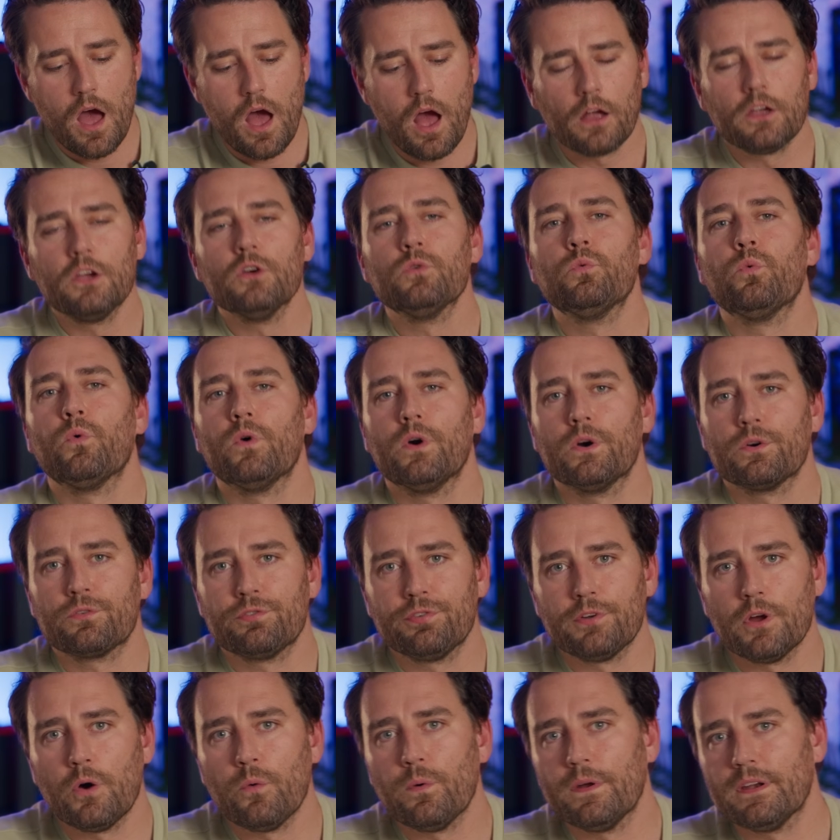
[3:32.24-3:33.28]
a good
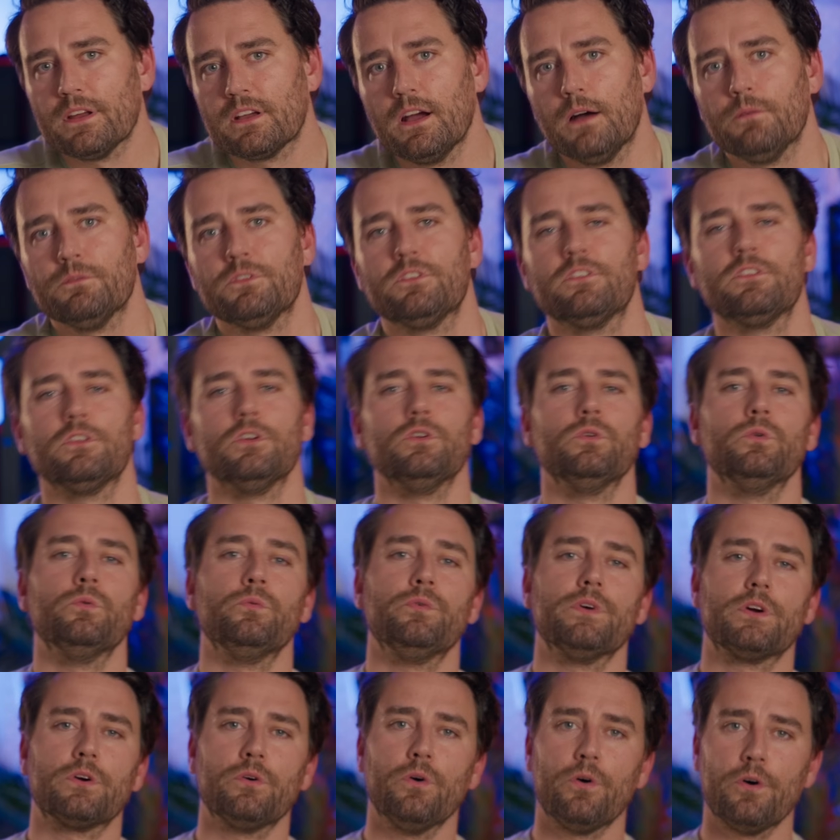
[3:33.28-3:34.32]
workflow when it comes to
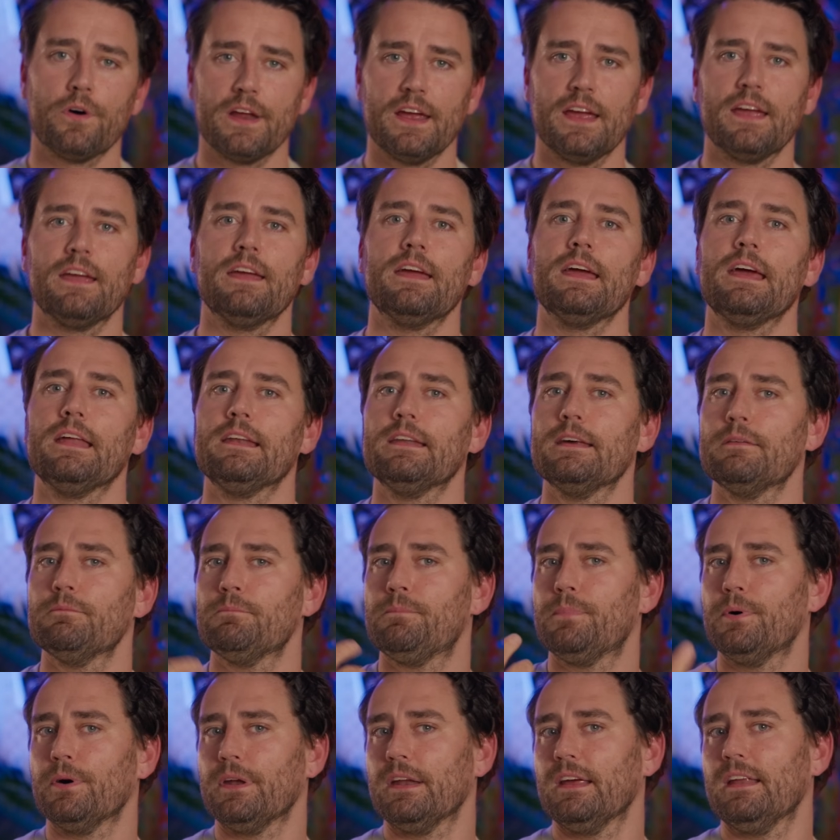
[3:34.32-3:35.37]
recording and then
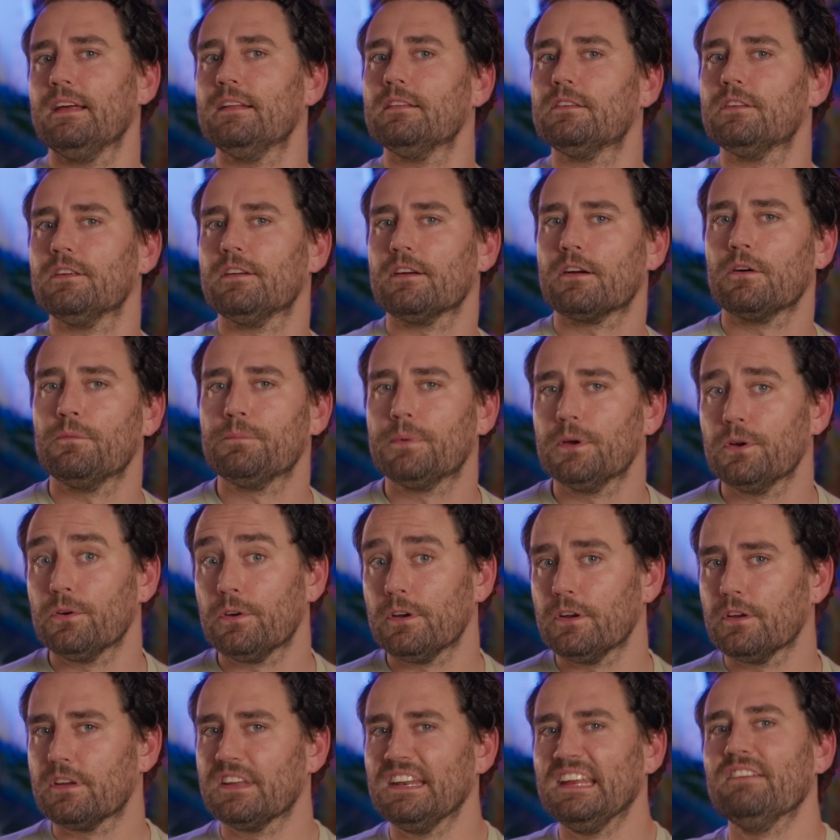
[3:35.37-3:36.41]
put it into the computer.
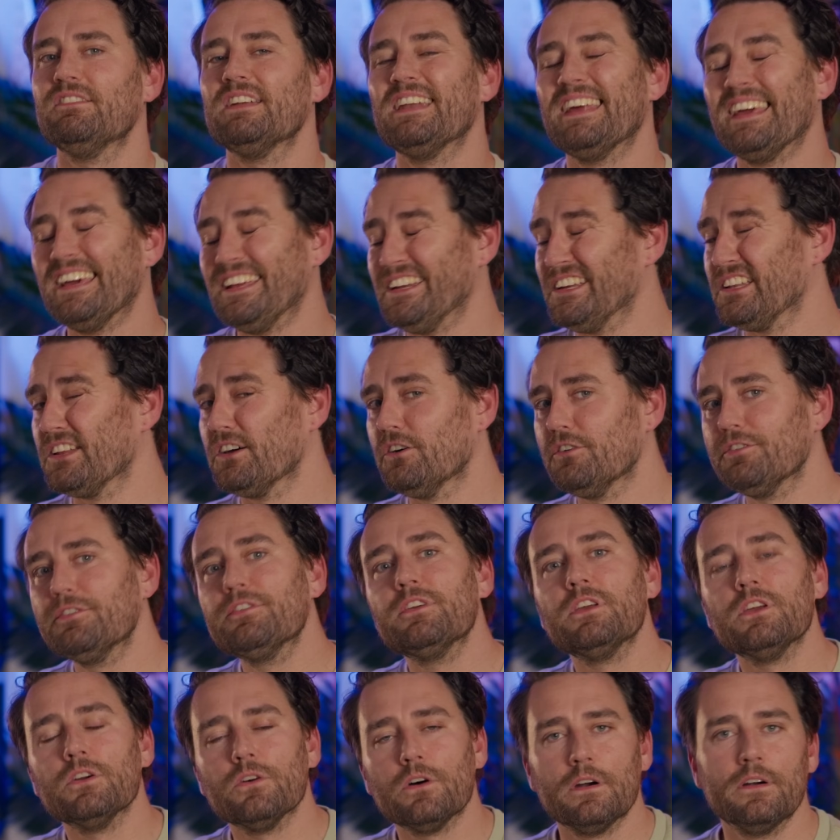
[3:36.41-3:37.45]
You can even edit off
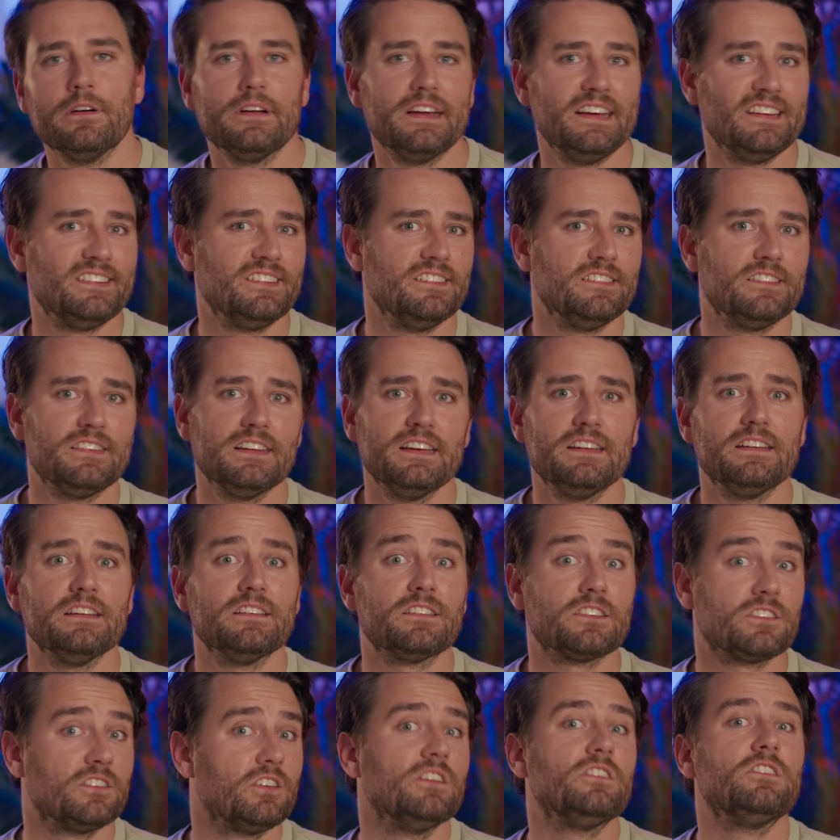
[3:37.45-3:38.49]
your SSD
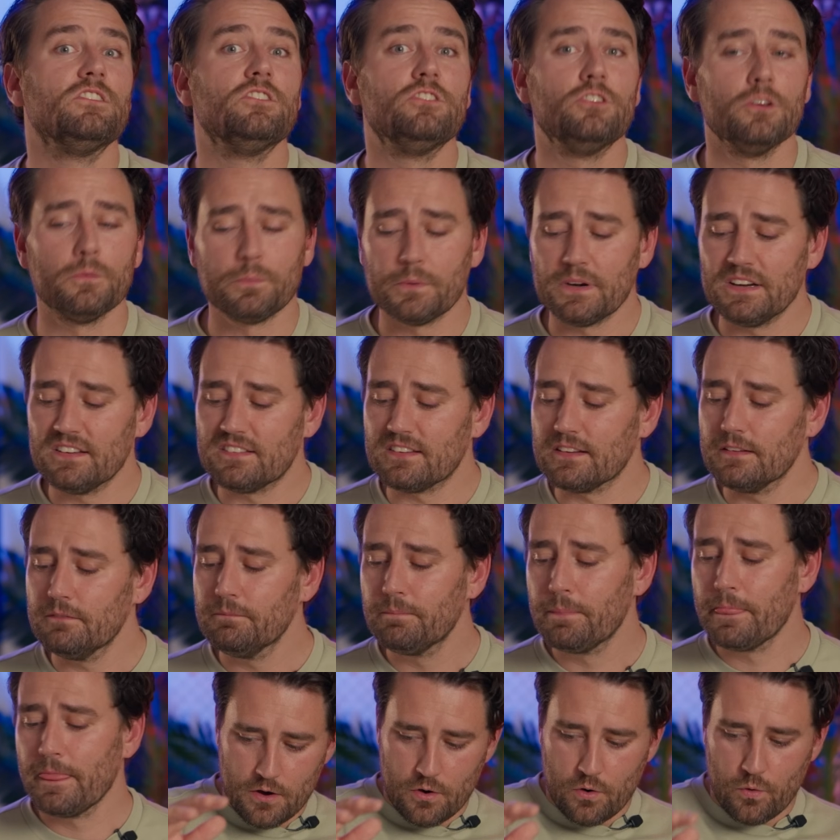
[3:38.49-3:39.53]
disk. So it's super easy.
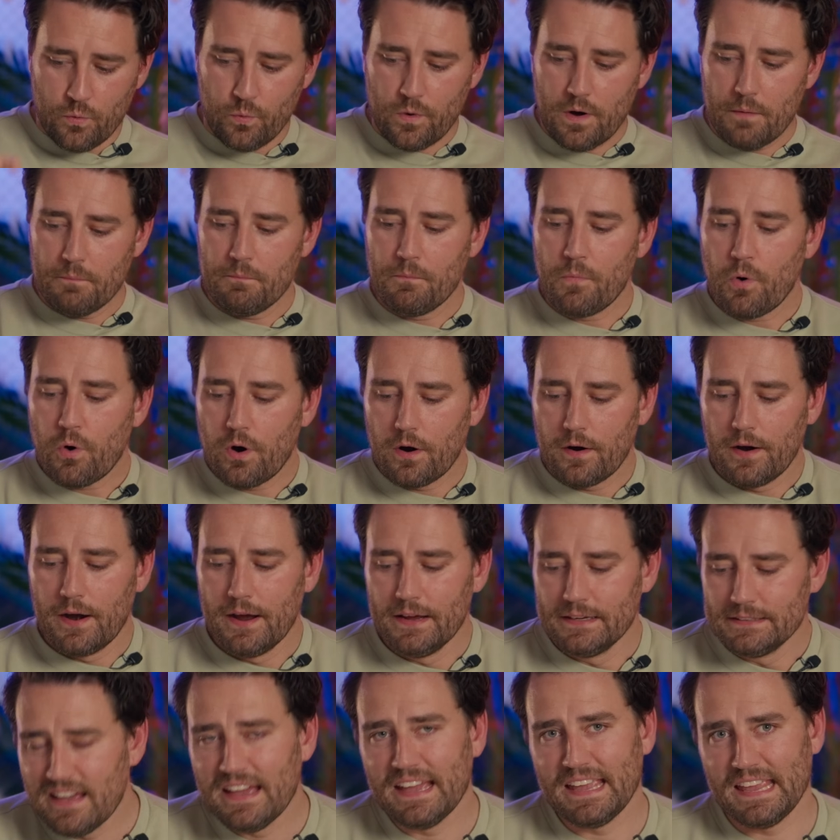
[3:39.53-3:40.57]
What more?
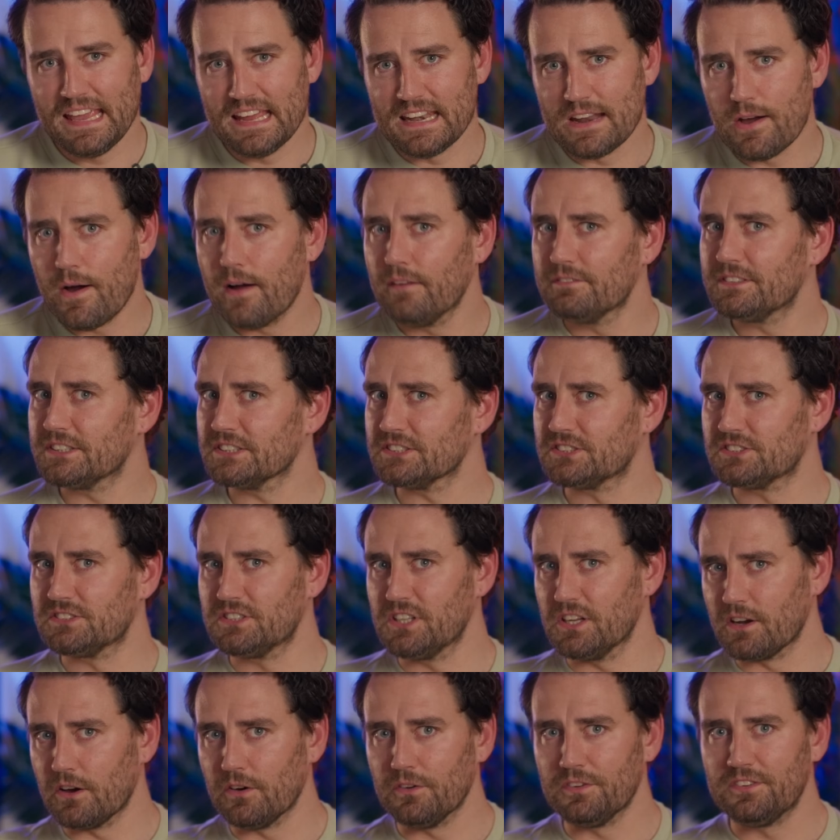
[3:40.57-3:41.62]
Yeah, now I've just,
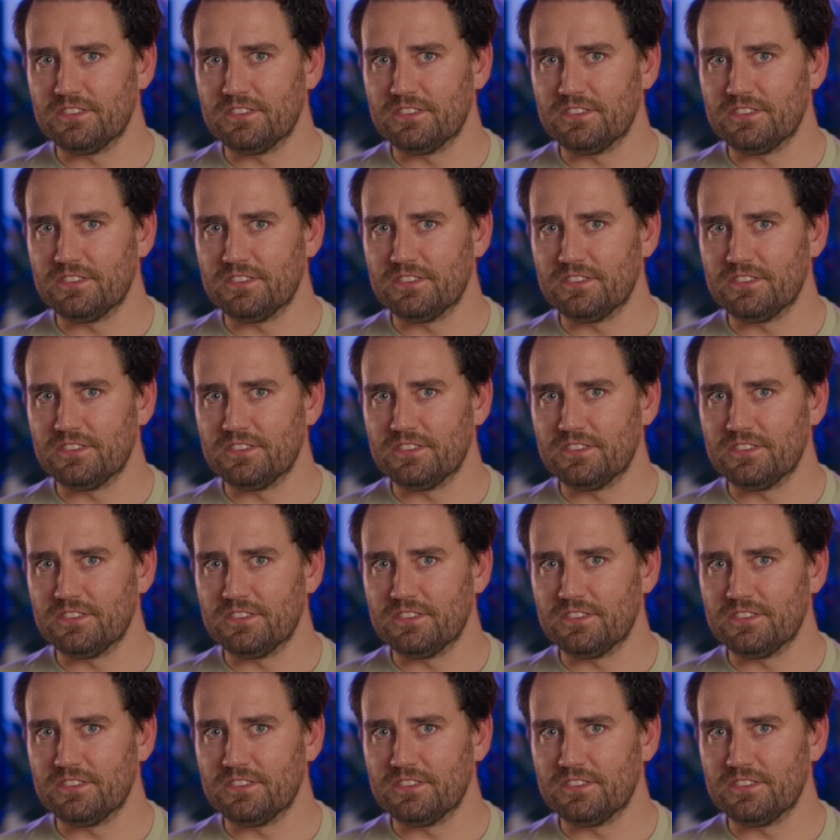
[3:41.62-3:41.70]
you know,